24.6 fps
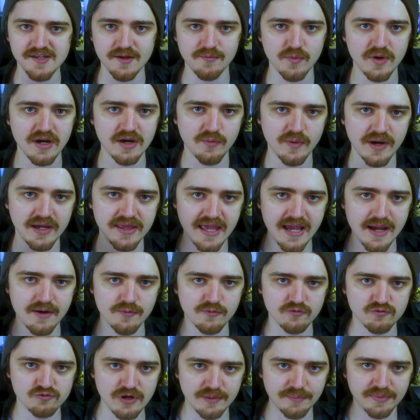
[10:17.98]
somewhere where that
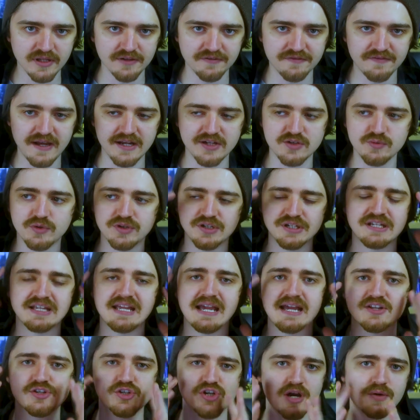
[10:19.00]
ripple effect wouldn't
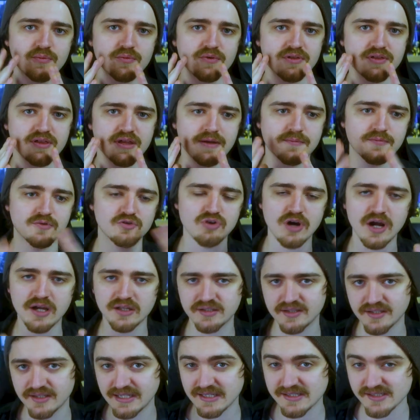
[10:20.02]
catch up with him.
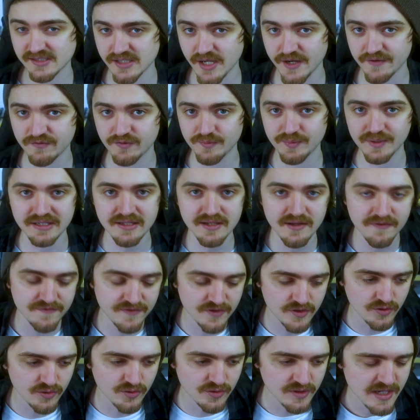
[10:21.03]
Granted, his life would be
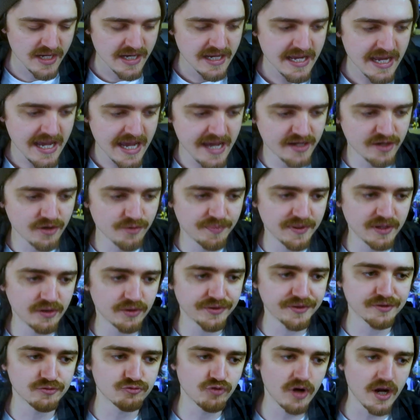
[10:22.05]
difficult and he would be
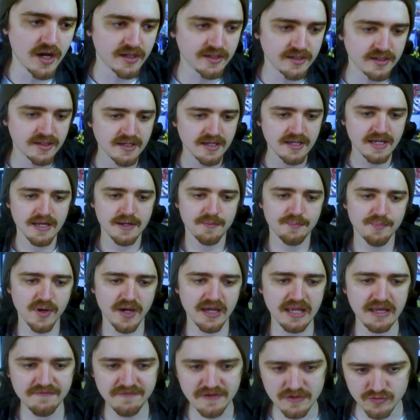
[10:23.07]
on the run,
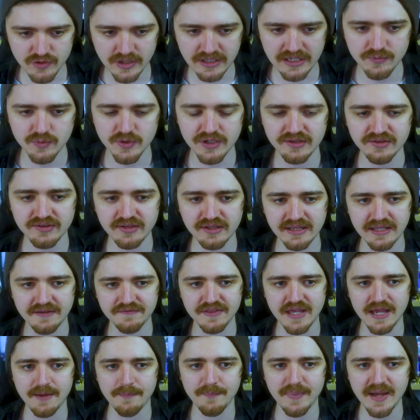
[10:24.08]
but if he really wanted to live
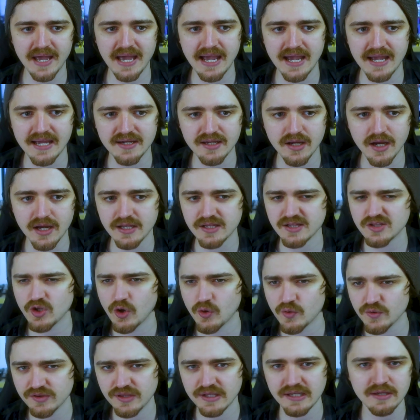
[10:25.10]
that bad, I
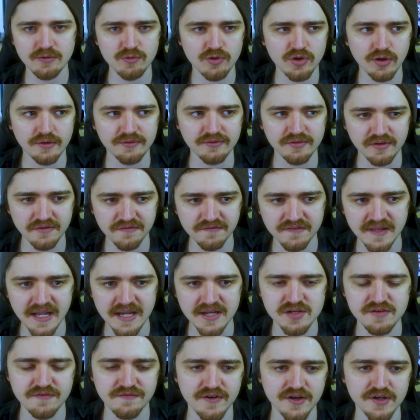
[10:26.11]
don't think he would go to the
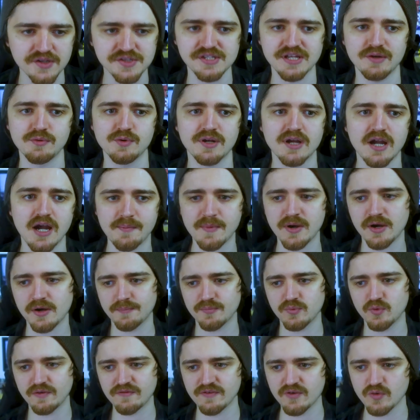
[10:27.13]
Flash first. He would come
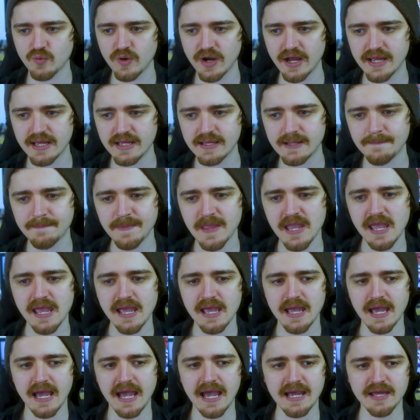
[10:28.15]
up with a way
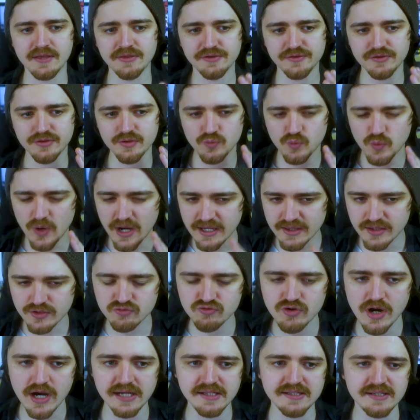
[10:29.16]
and the way the
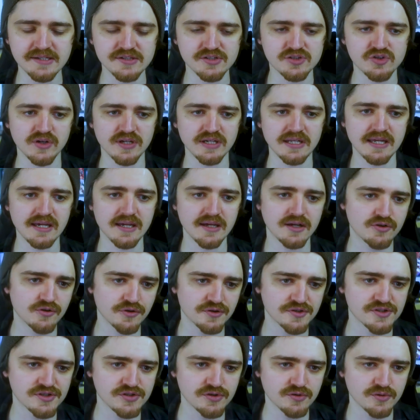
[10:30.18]
writing's trying to get
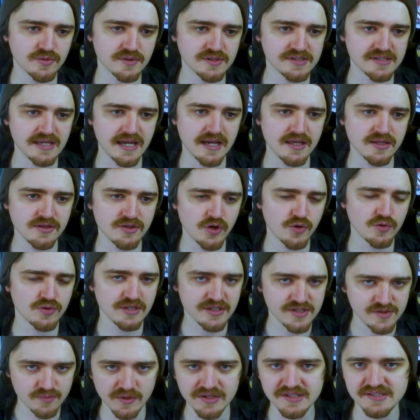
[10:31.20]
across to you is that, no,
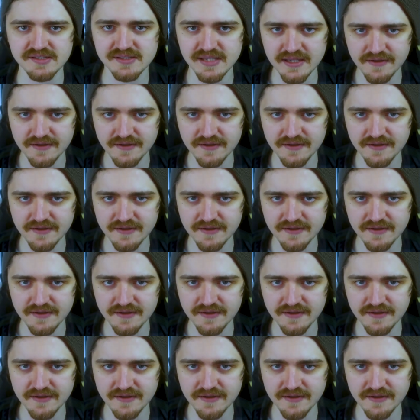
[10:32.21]
this one's